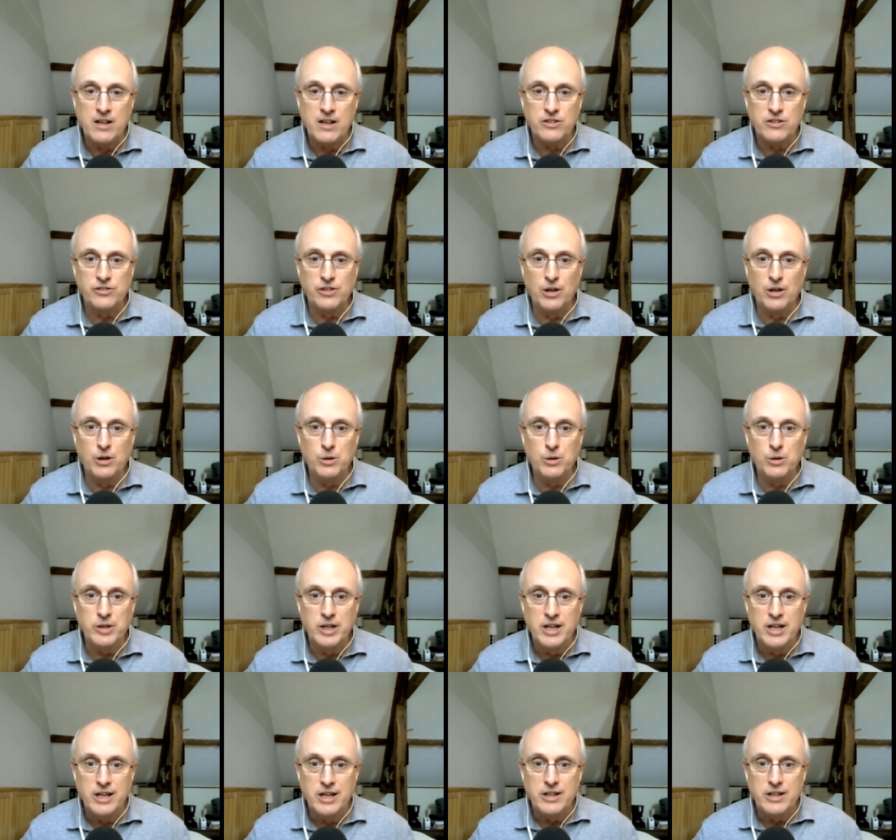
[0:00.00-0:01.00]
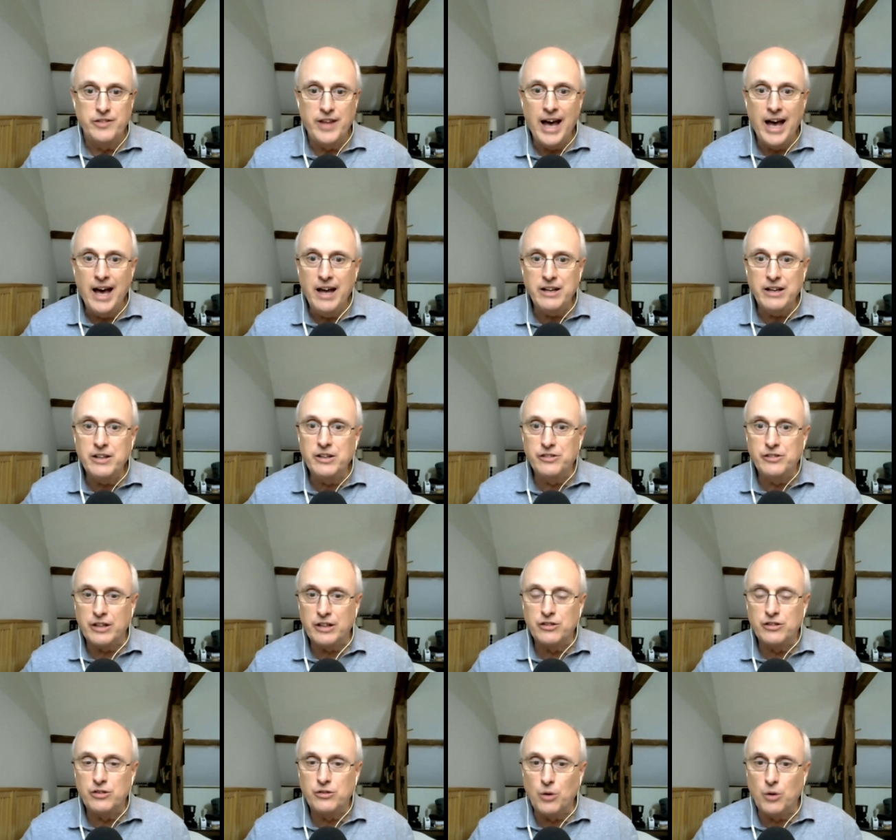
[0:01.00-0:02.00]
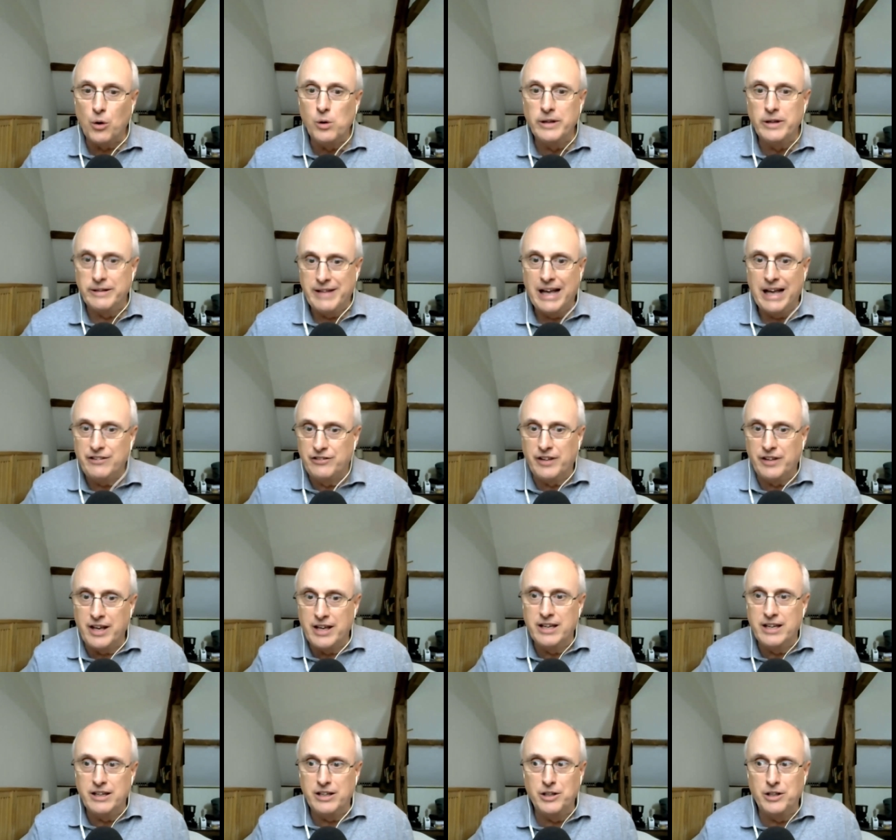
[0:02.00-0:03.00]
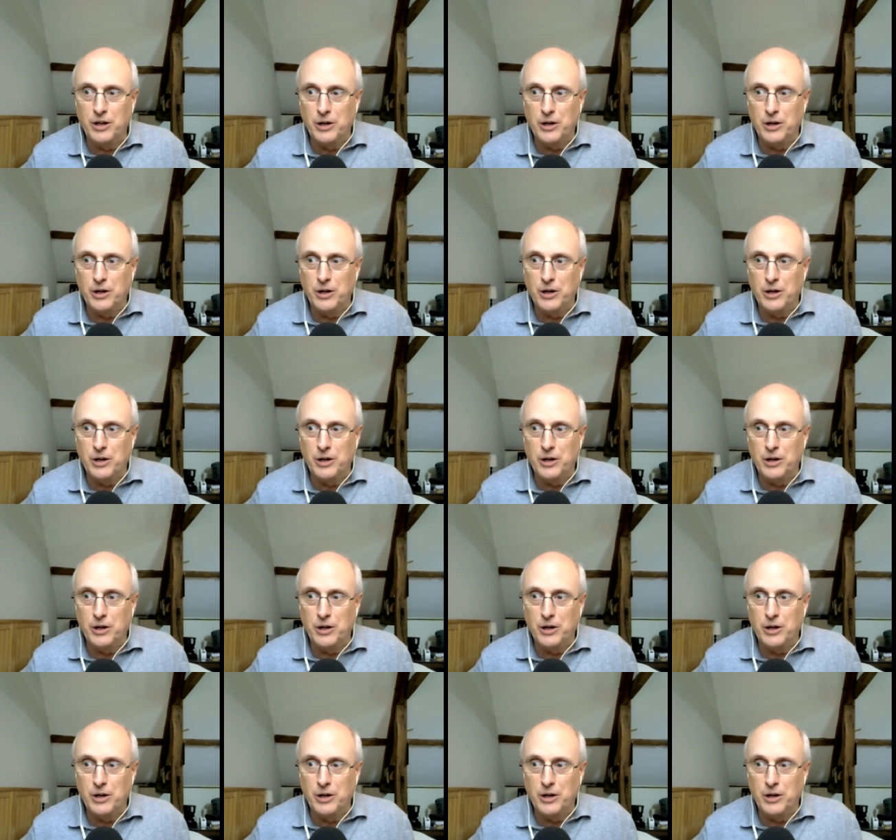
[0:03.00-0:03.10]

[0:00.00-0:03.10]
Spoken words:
So that is extolling, that's saying,